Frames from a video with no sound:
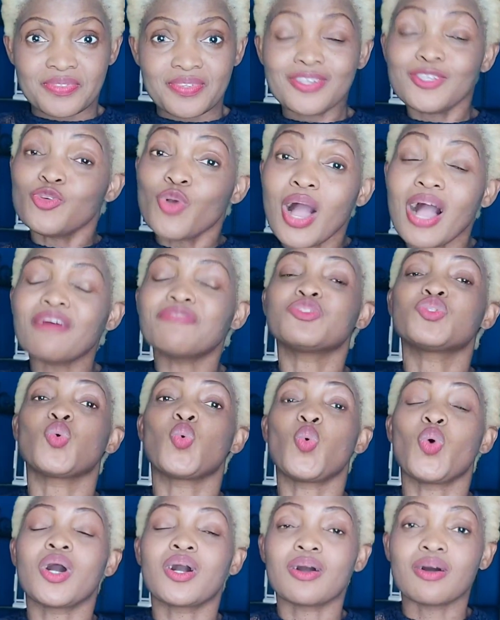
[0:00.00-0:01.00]
You have to
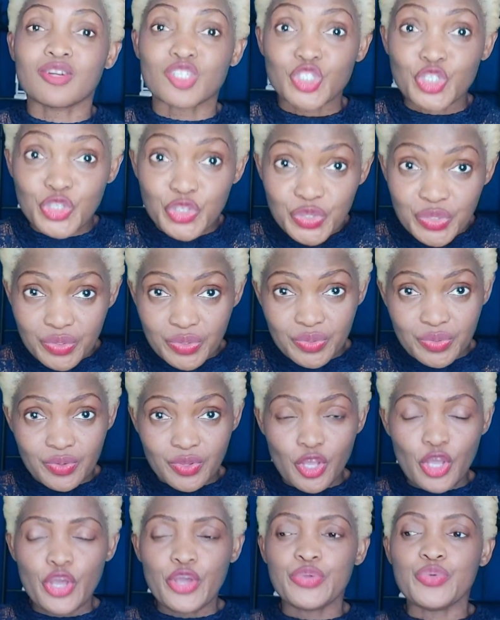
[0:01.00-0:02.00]
work on you.
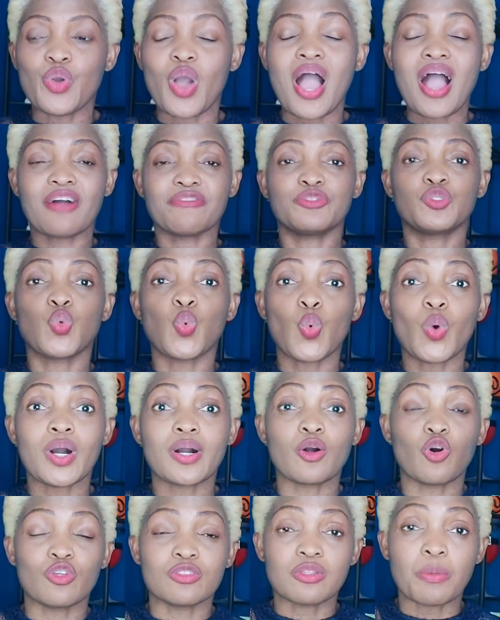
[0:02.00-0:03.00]
You have to
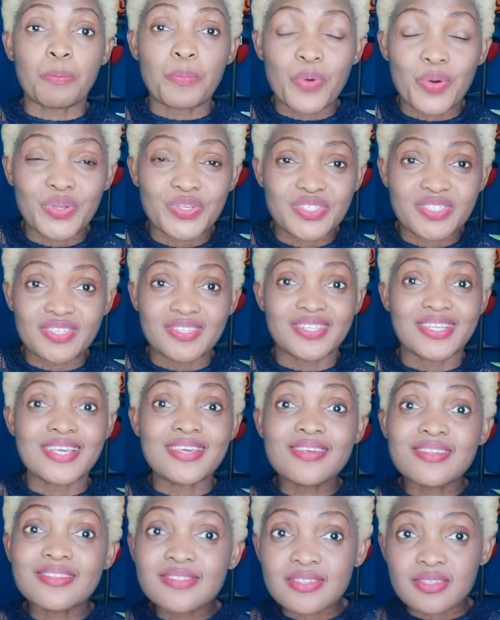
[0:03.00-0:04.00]
work on the person
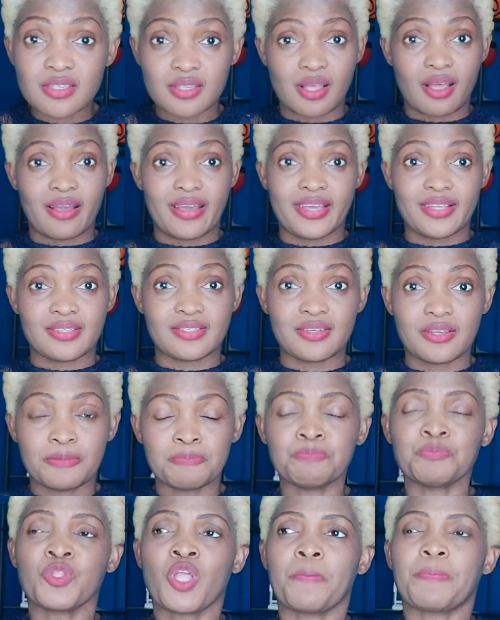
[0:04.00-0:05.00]
inside.
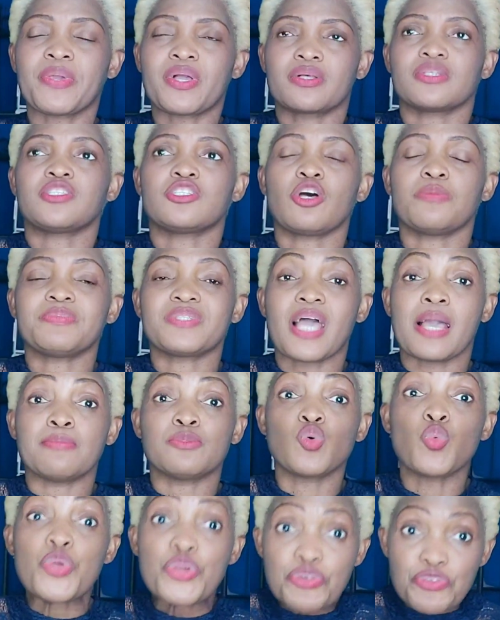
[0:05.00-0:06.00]
Because
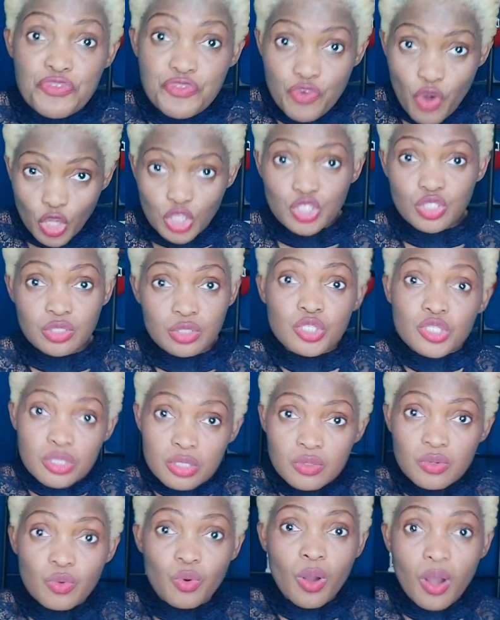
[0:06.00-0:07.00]
sometimes we run
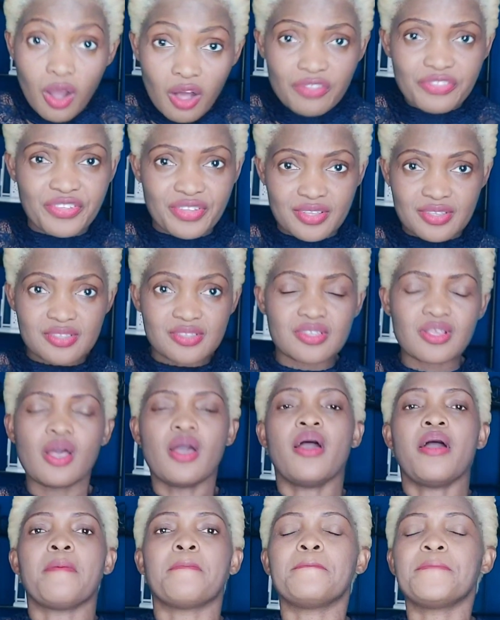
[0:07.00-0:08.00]
to others
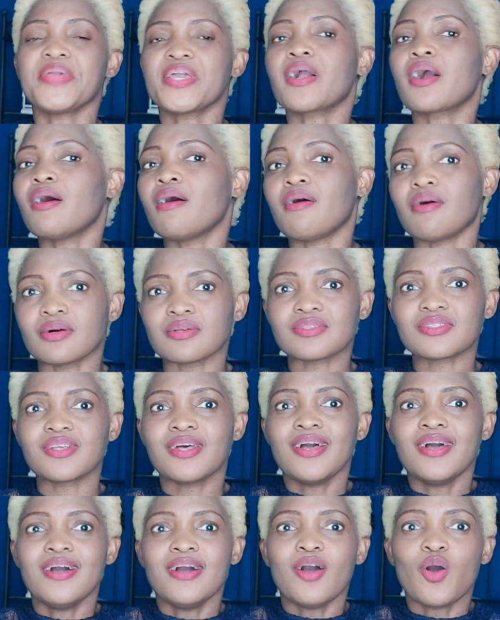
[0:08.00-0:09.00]
because
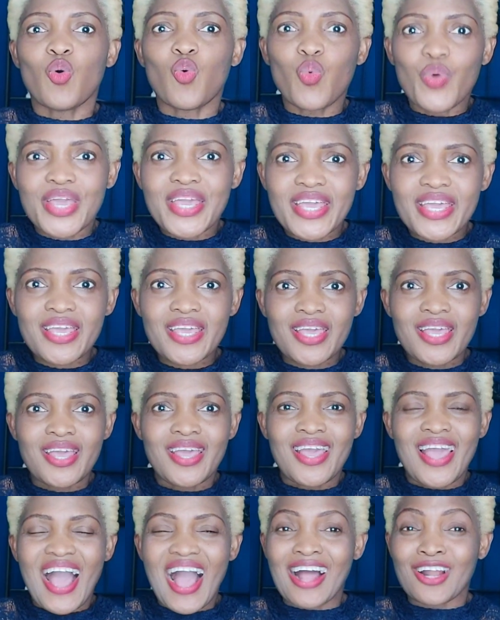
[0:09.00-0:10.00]
we
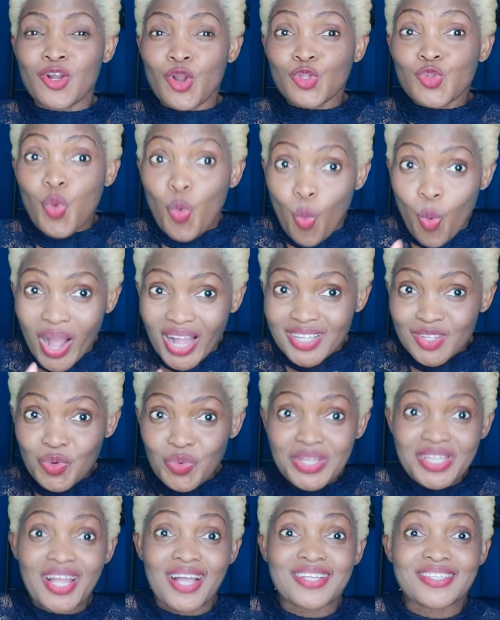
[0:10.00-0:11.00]
are not one
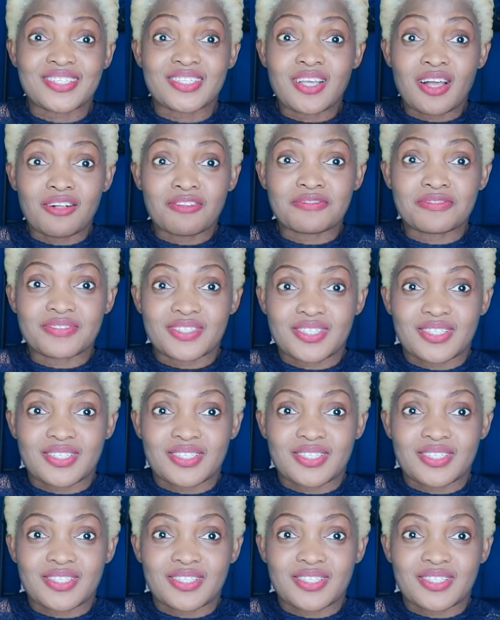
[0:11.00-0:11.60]
with ourselves.